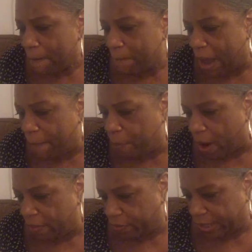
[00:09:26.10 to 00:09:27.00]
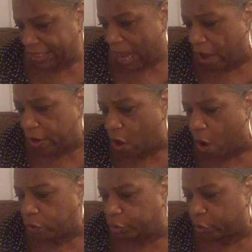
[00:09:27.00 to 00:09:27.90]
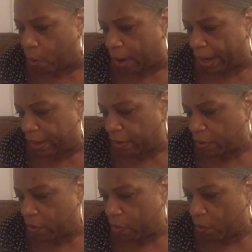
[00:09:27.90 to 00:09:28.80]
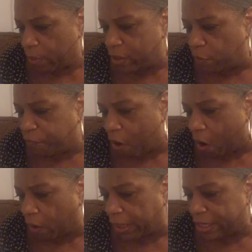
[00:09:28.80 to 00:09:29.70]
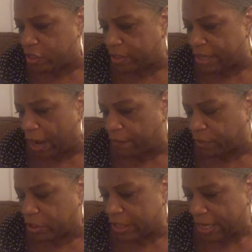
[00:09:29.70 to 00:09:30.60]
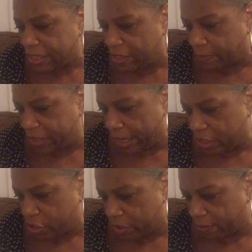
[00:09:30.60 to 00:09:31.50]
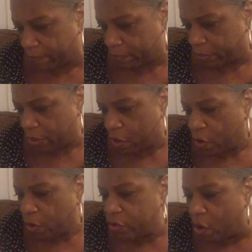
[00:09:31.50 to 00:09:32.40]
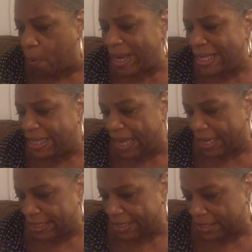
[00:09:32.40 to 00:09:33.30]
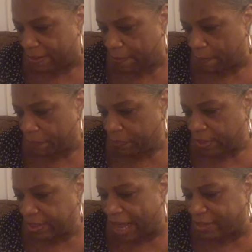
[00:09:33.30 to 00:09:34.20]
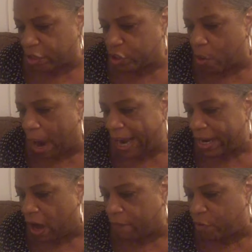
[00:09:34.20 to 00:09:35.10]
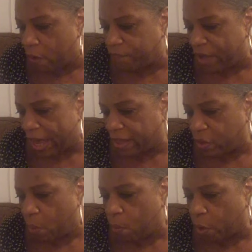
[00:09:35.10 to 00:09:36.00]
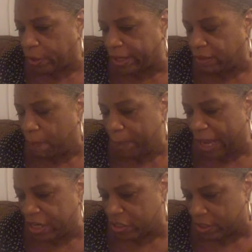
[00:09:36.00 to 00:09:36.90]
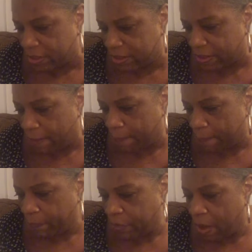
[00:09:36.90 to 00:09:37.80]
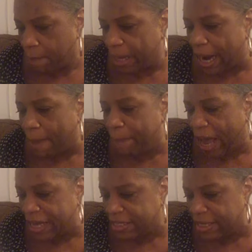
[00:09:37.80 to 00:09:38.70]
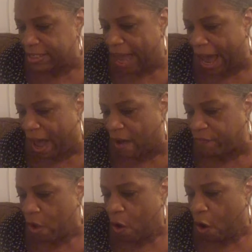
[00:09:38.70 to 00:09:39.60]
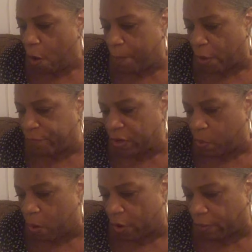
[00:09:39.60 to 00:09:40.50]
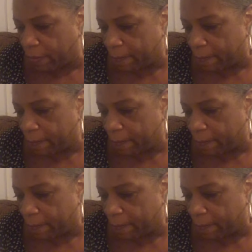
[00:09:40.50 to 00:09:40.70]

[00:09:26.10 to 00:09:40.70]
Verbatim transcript: my brethren count it all joy when you fall into divers temptation knowing this that the trying of your faith worketh patience but let patience have her perfect work,